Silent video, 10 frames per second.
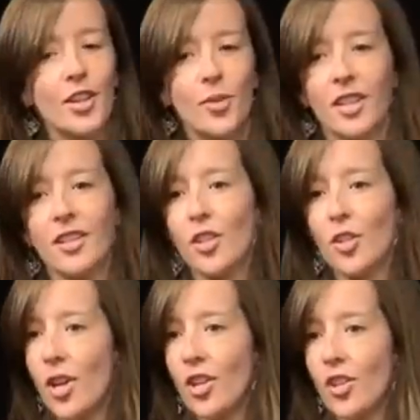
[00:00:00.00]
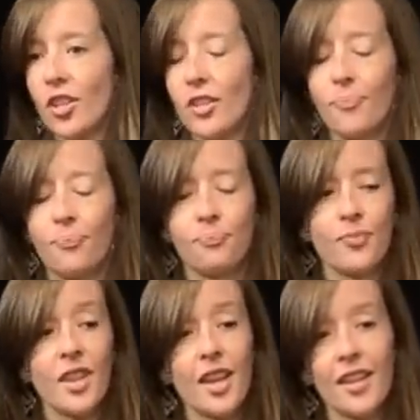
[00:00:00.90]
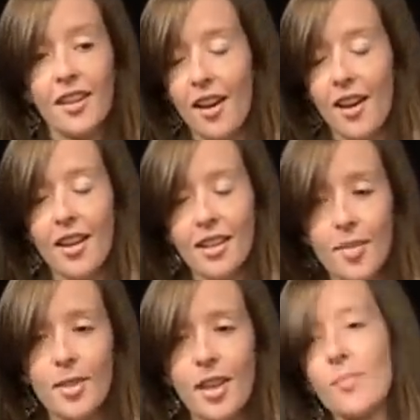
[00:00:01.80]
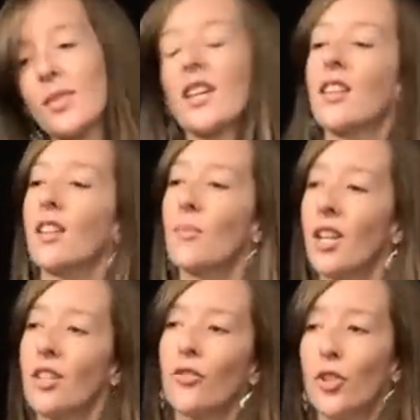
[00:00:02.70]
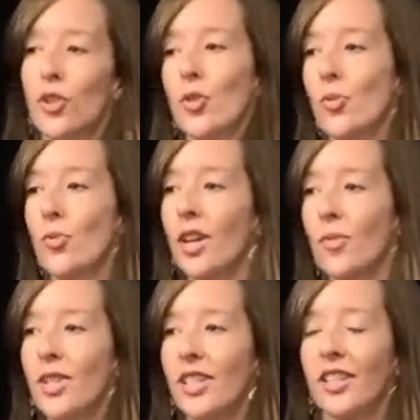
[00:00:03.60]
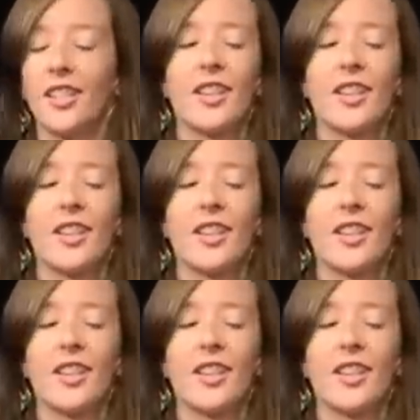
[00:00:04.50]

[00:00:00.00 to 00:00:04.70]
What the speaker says: unique situation that sometimes I think many of you might be in.